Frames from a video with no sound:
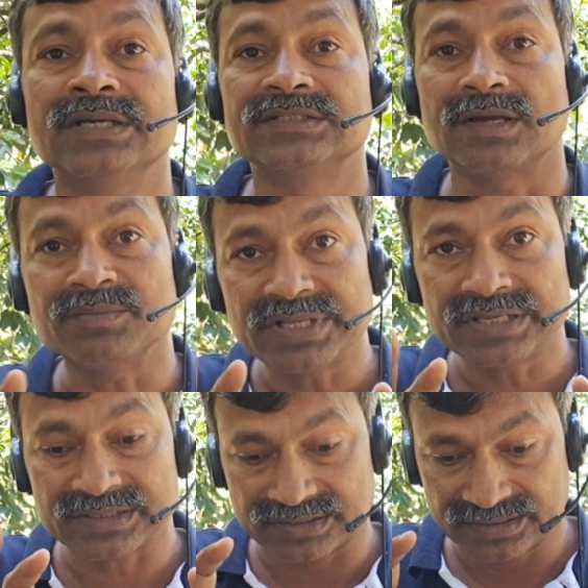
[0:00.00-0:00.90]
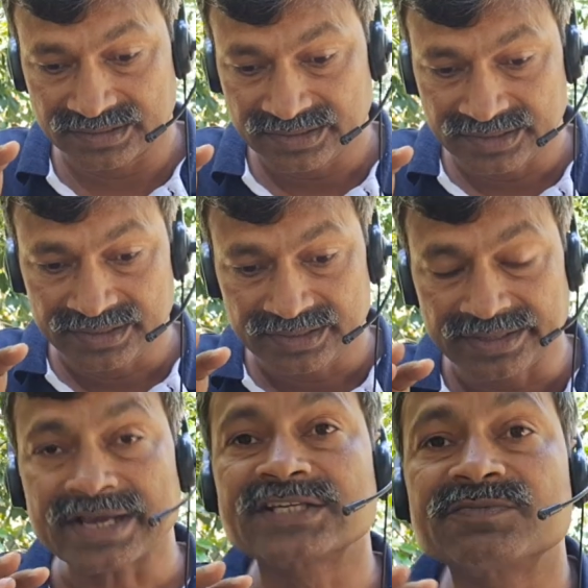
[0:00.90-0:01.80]
Something
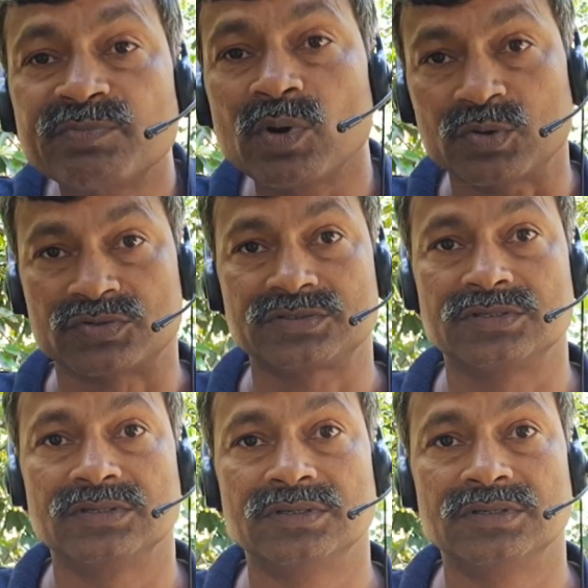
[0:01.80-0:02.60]
explodes,